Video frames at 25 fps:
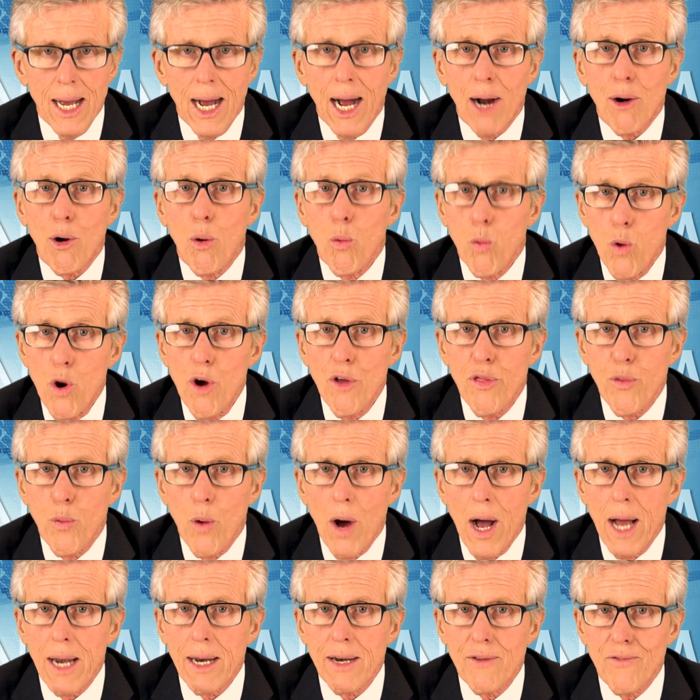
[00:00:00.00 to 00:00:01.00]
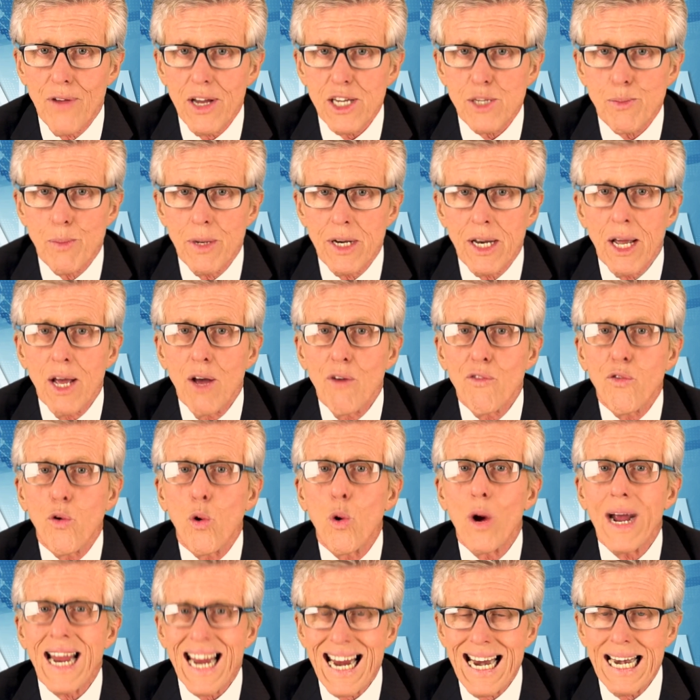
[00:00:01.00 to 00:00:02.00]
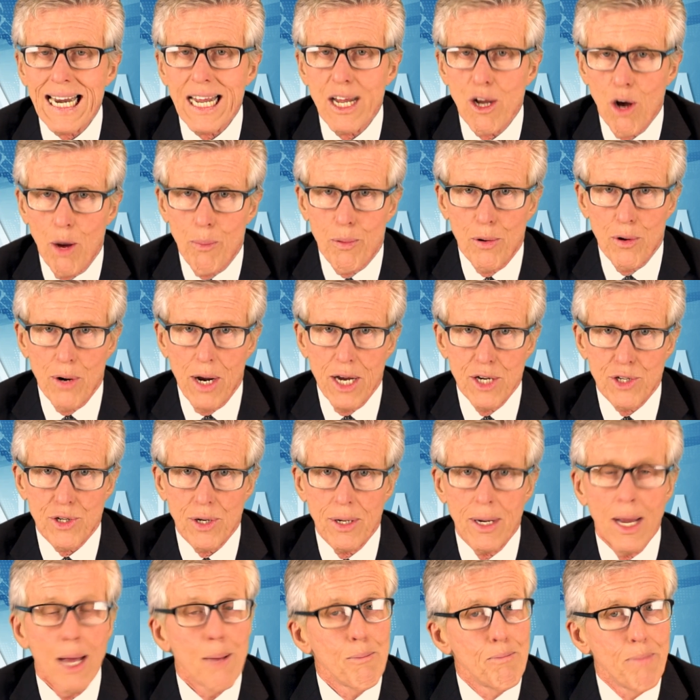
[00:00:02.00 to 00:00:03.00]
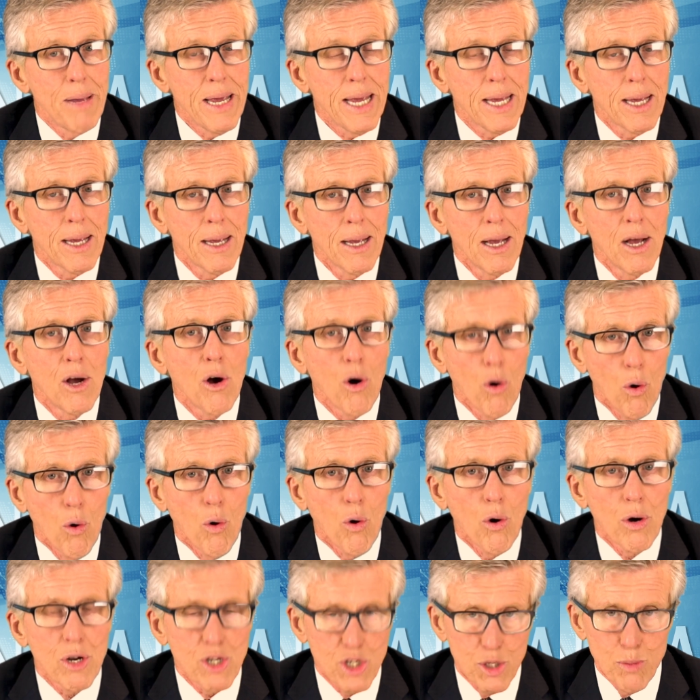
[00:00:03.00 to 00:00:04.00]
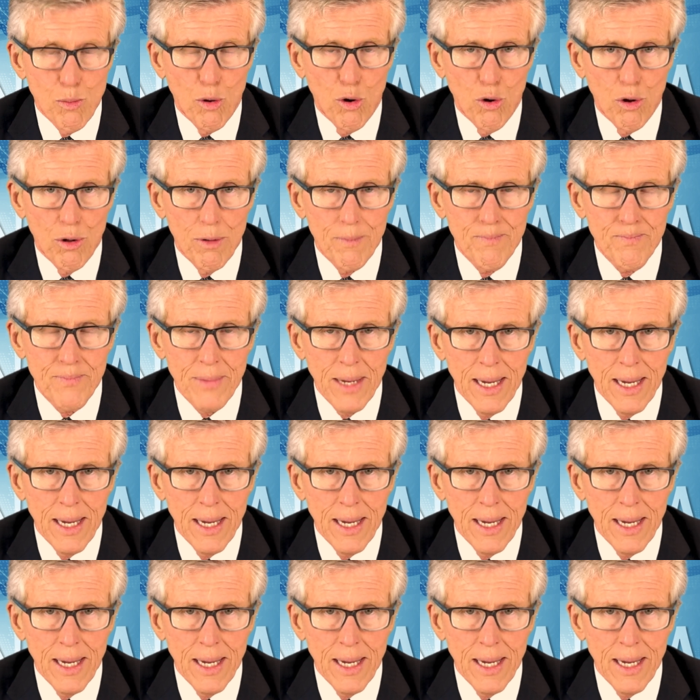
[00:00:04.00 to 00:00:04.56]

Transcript: are a worthwhile investment for any operation, big or small.